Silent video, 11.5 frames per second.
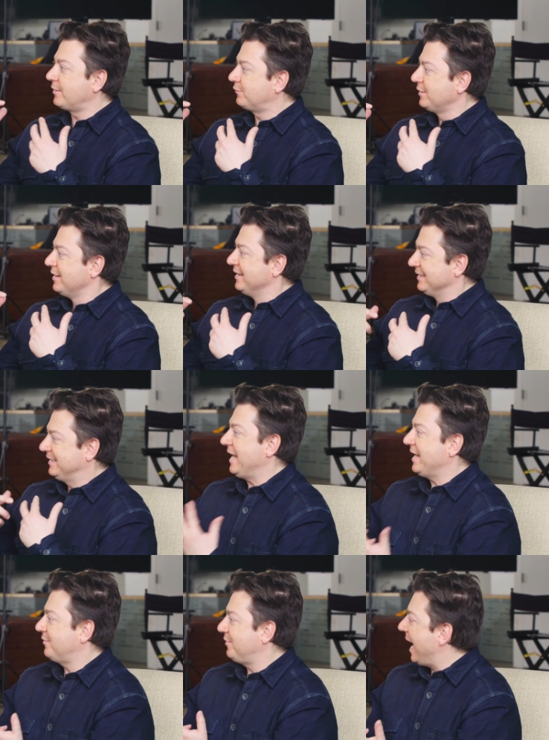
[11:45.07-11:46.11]
of
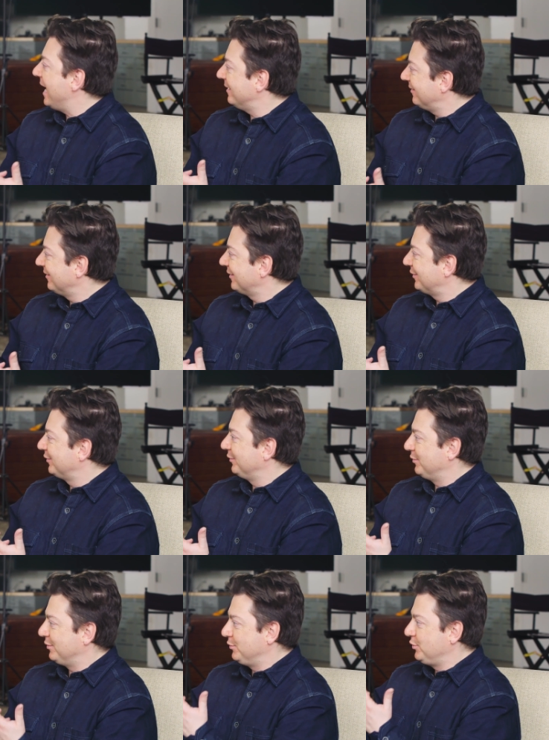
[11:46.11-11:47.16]
take that,
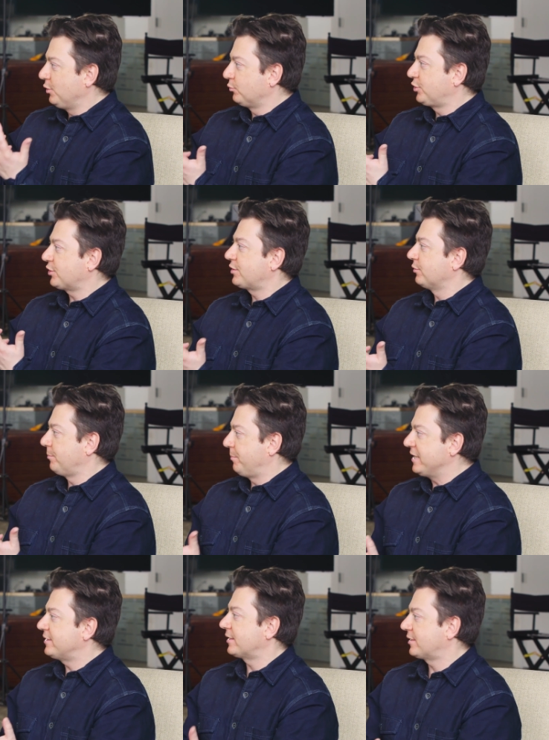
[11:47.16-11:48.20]
you know, just the
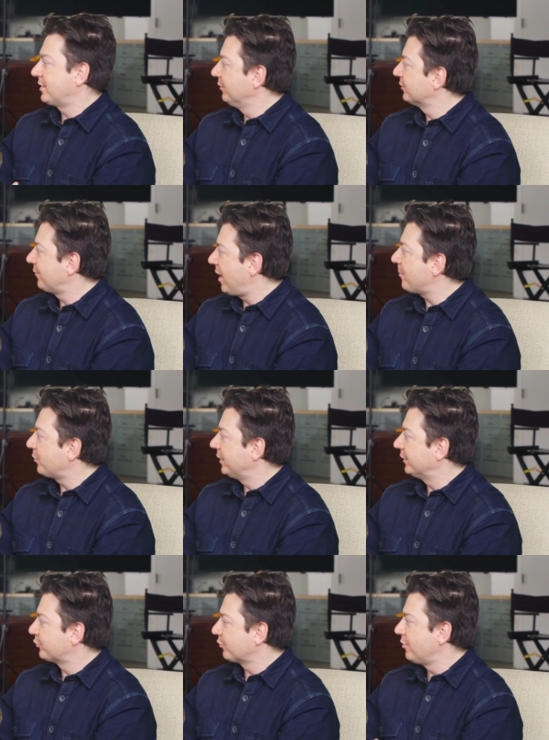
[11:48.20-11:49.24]
basic skills of
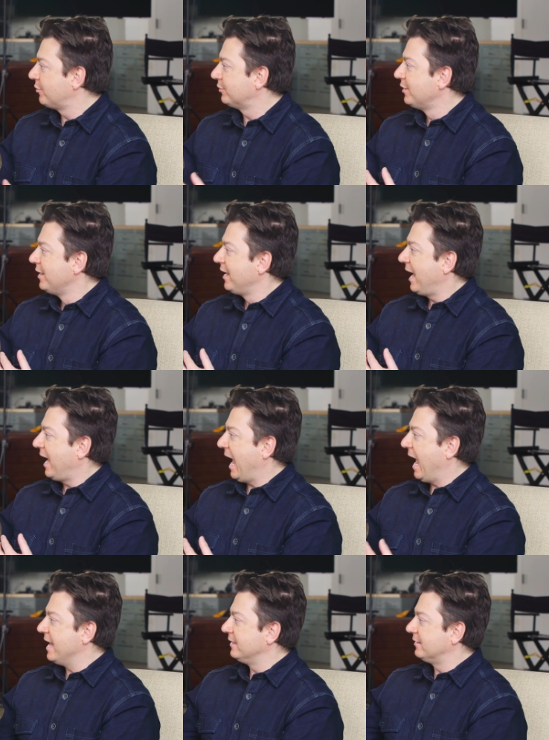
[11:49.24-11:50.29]
operating a drone,
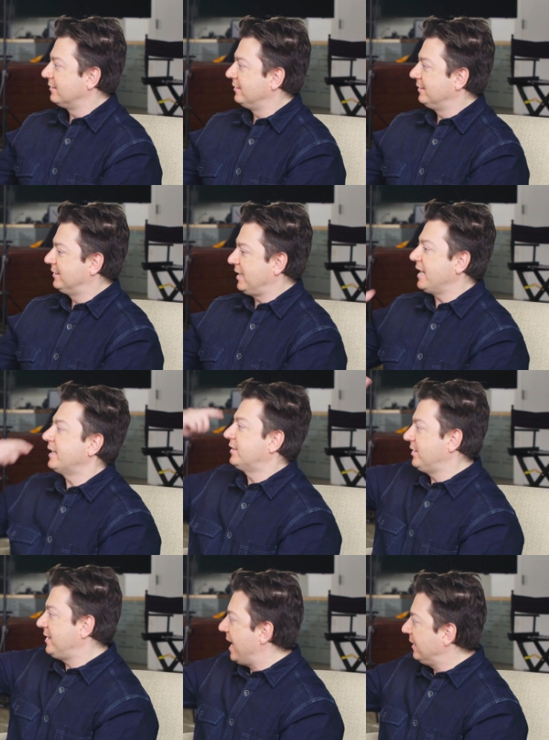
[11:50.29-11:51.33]
and take it
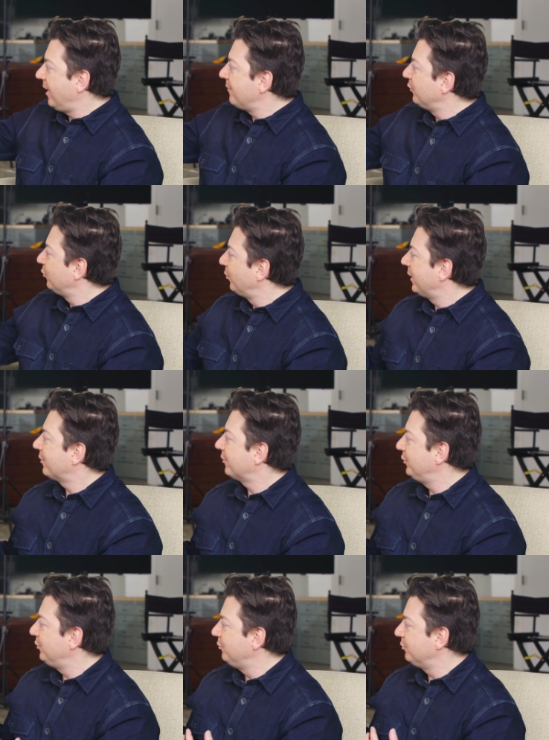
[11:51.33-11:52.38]
to that level where
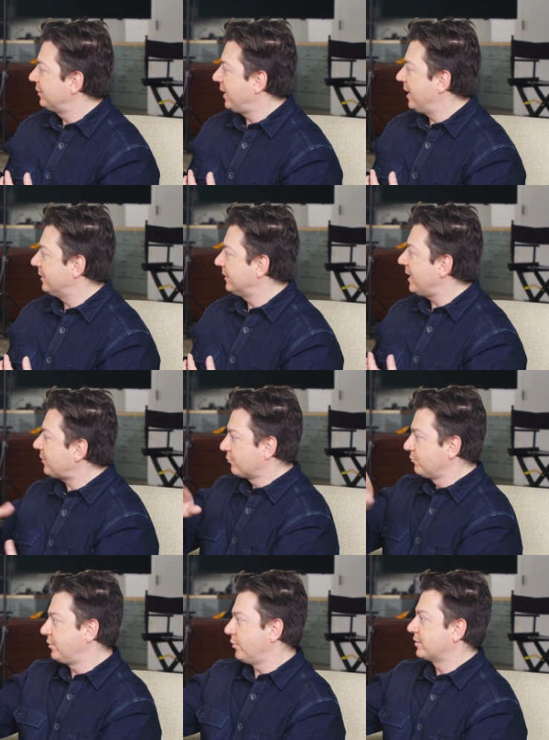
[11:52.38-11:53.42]
you can get
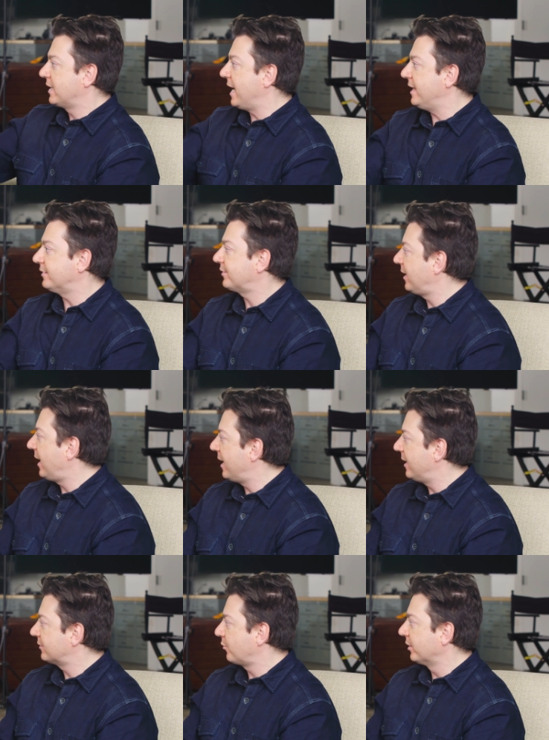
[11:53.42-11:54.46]
through those gates as right.